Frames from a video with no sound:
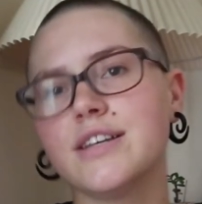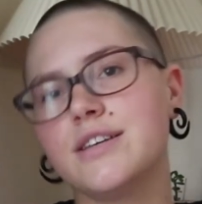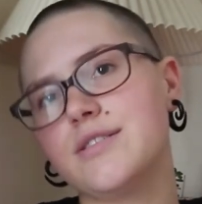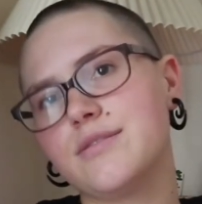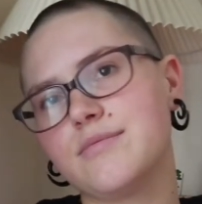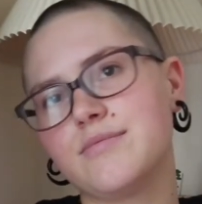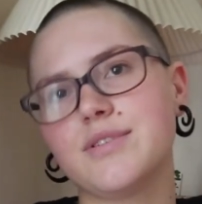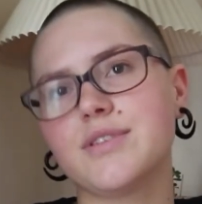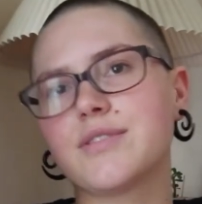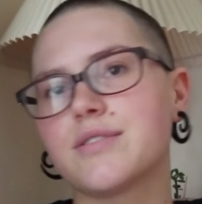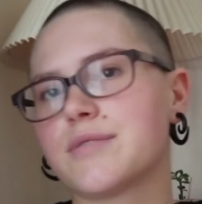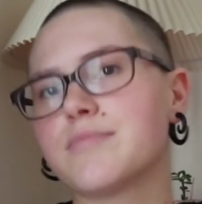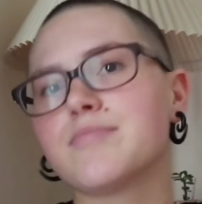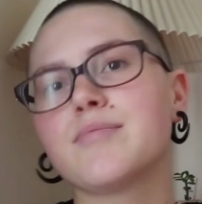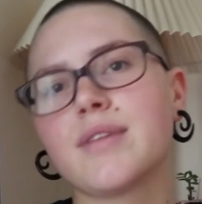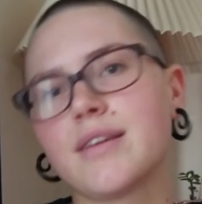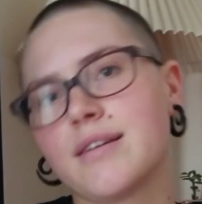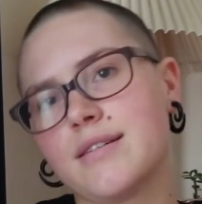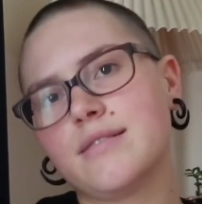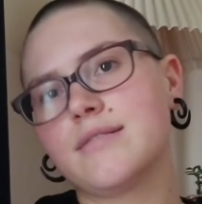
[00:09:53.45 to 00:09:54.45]
You know,
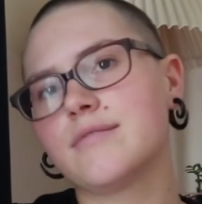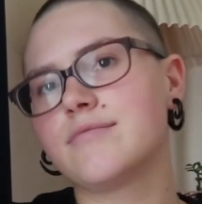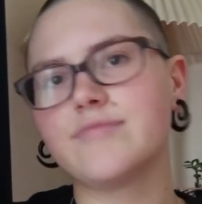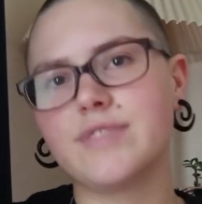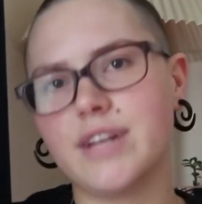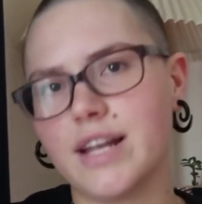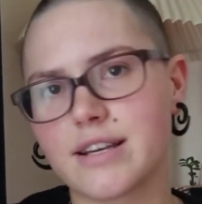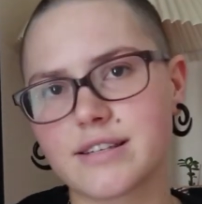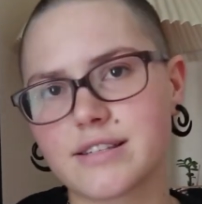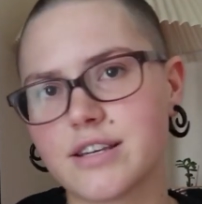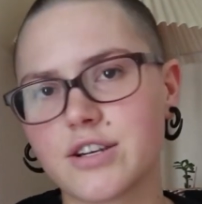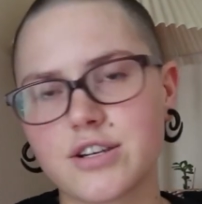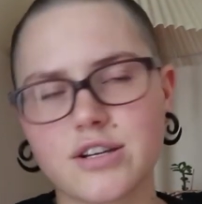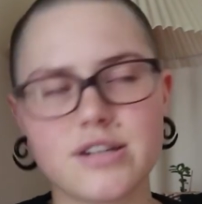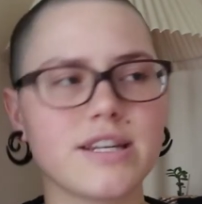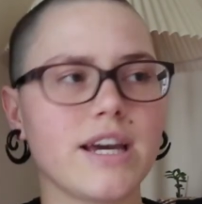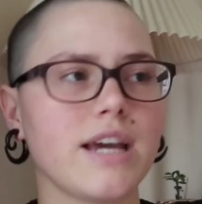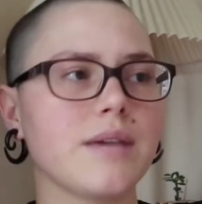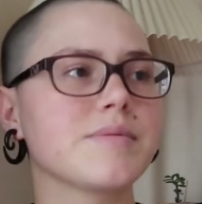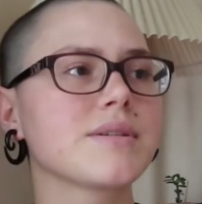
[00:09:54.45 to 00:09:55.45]
relaxation
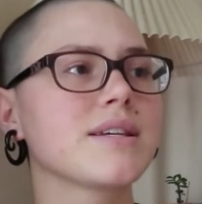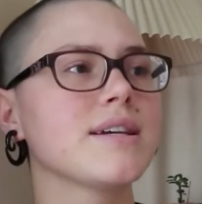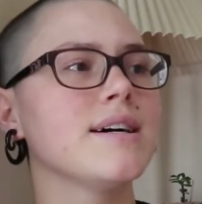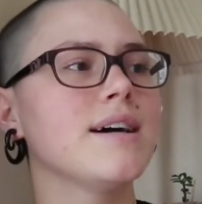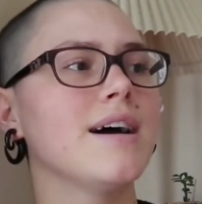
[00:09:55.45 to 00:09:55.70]
tapes,